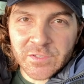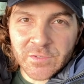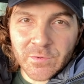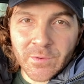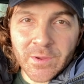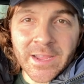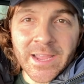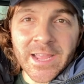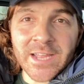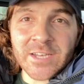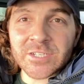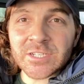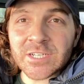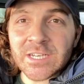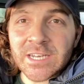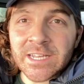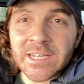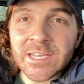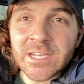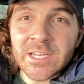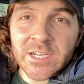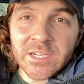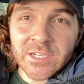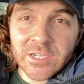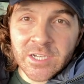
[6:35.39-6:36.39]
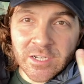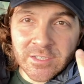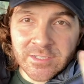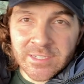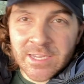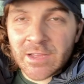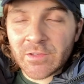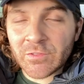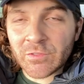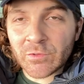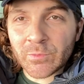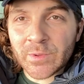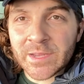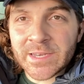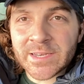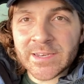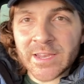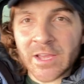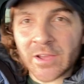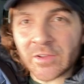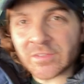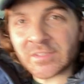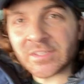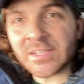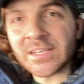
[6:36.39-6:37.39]
So I actually cut out the
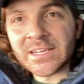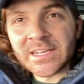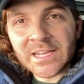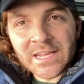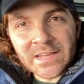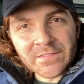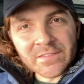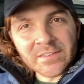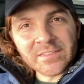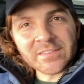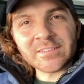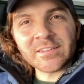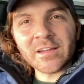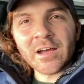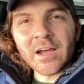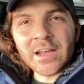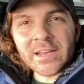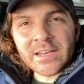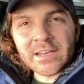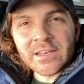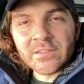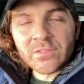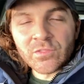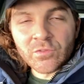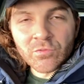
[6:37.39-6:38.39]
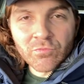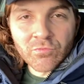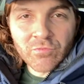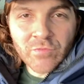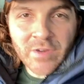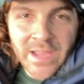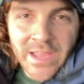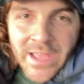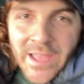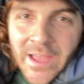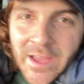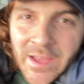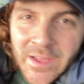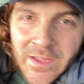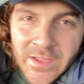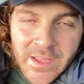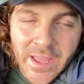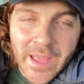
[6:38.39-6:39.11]
windows in the side and in the rear,